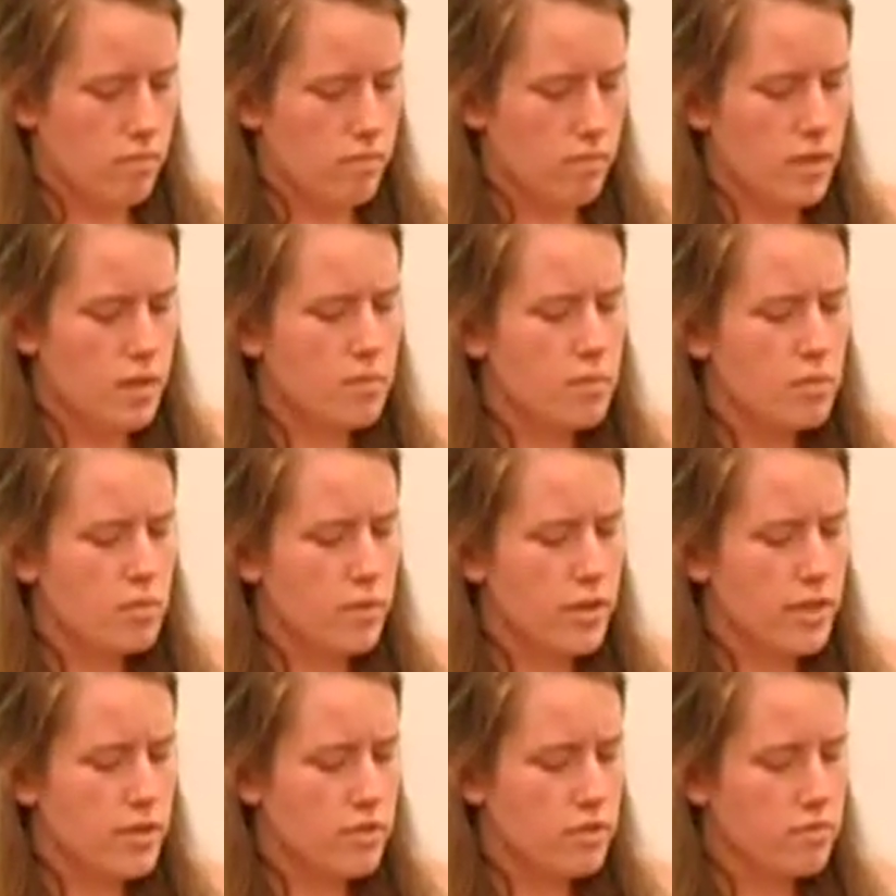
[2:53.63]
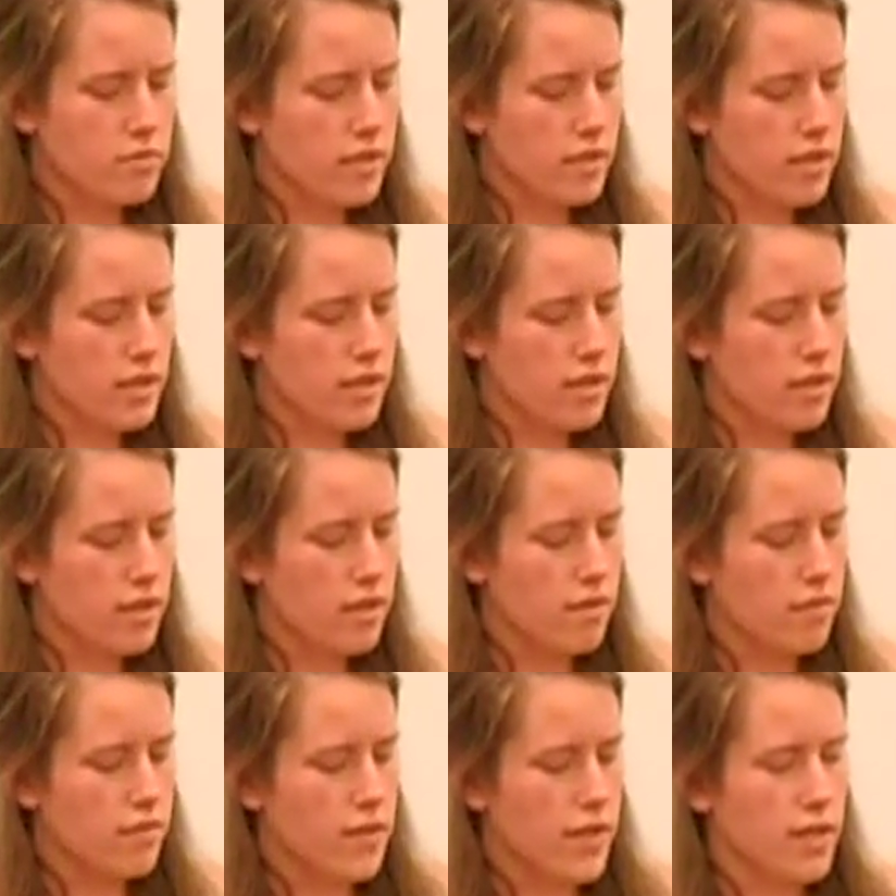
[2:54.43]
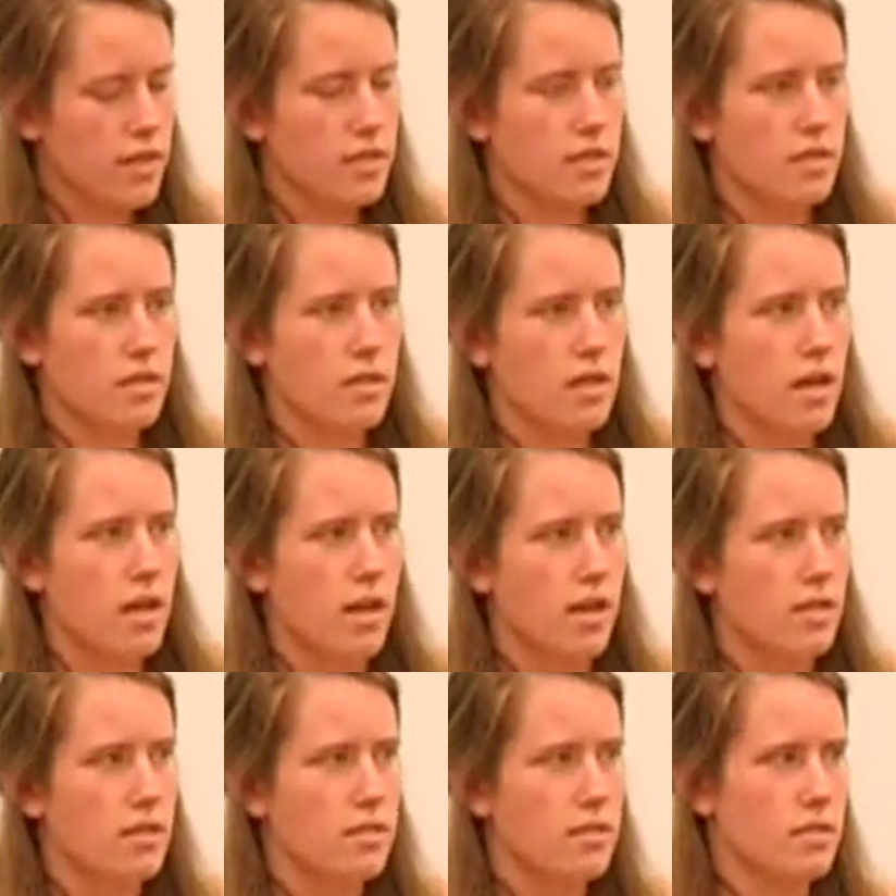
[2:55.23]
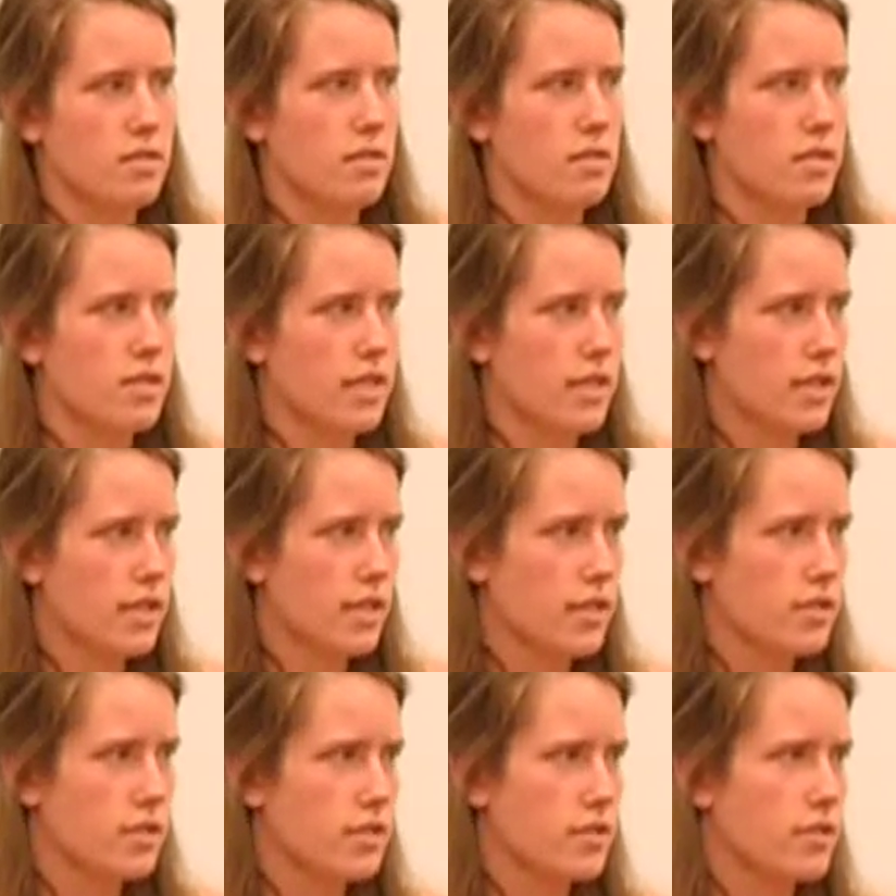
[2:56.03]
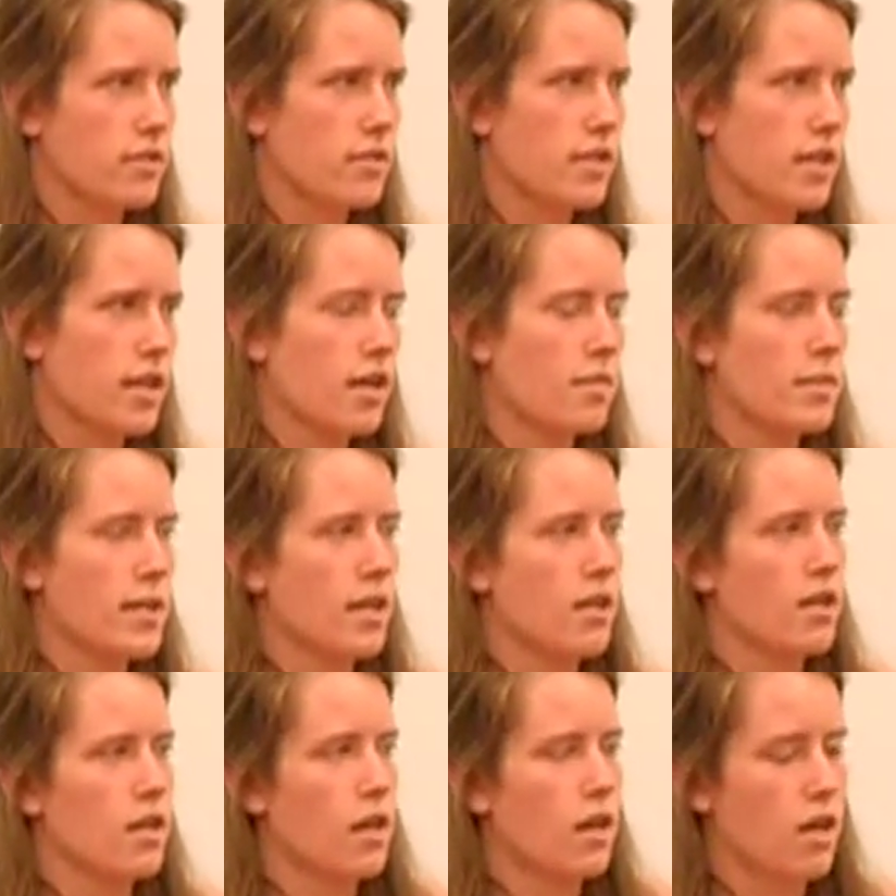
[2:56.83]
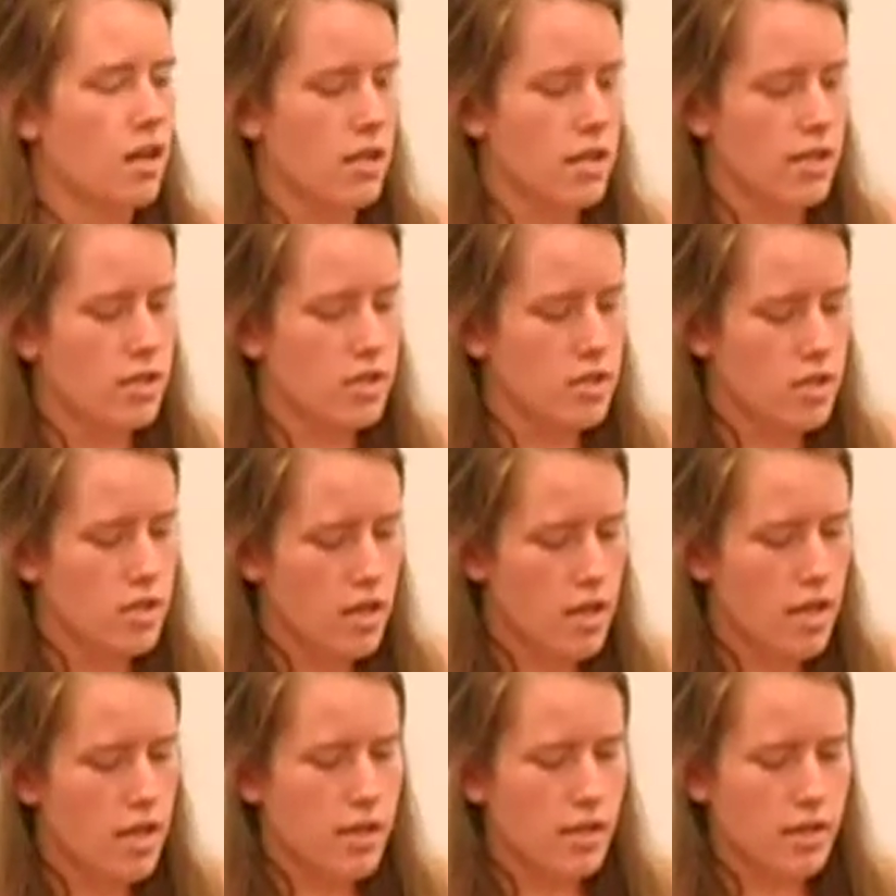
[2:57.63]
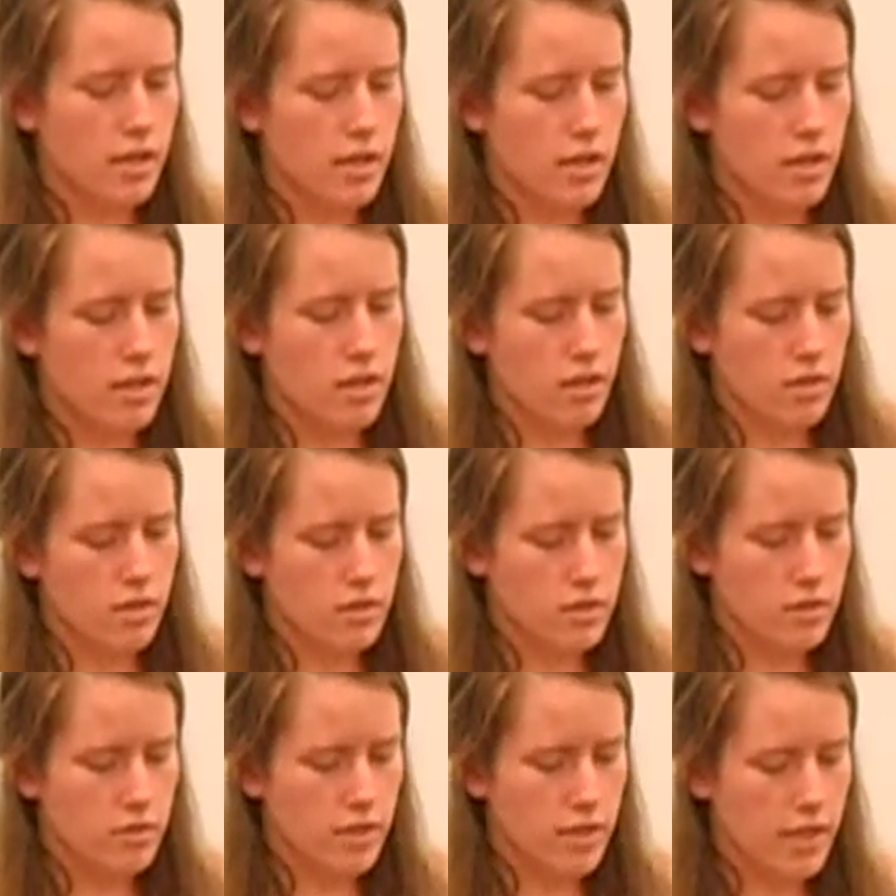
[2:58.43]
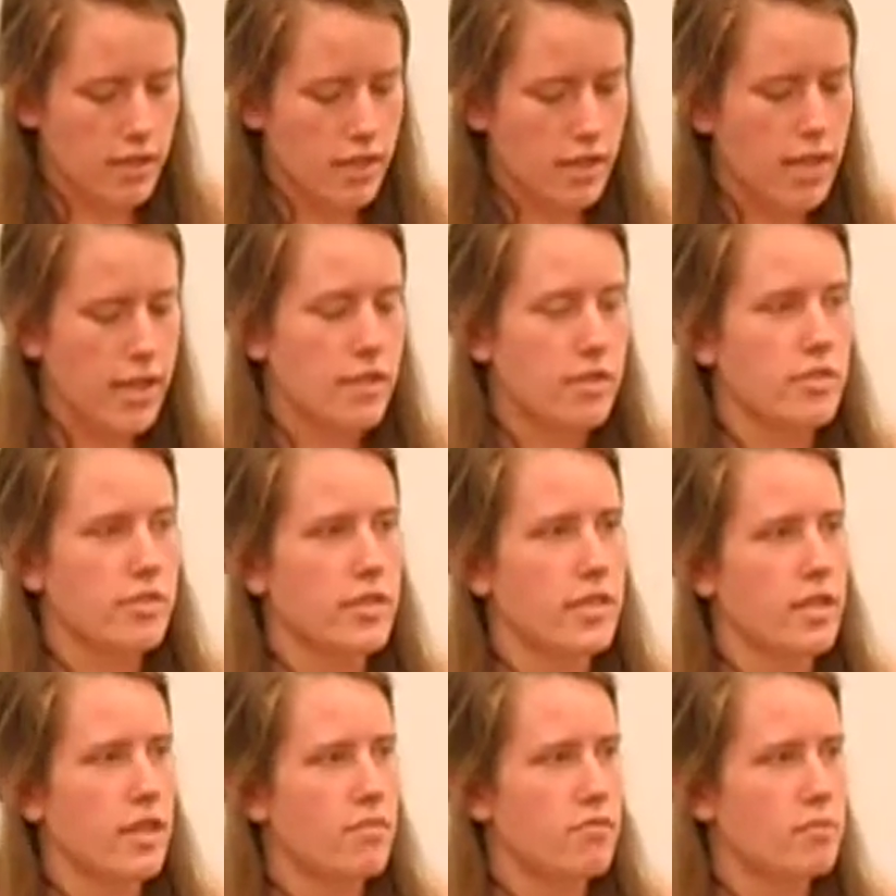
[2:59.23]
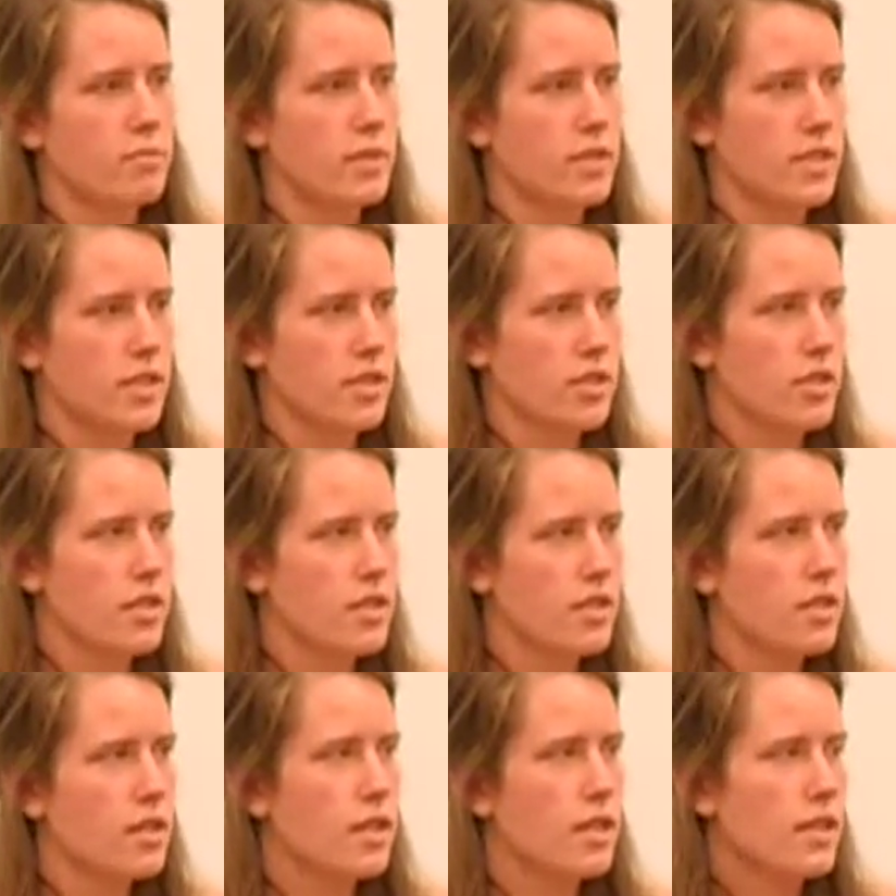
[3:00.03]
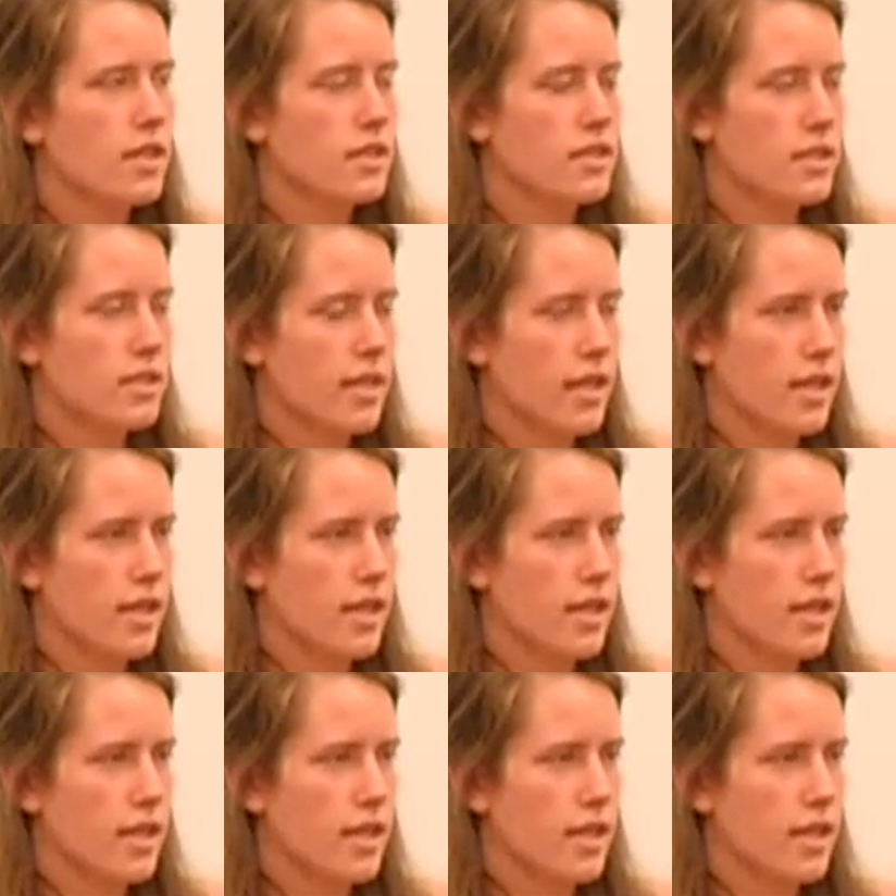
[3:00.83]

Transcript: Minimum wage is really going to affect us, the teenagers who are coming out of college, young adults who need the entry-level position to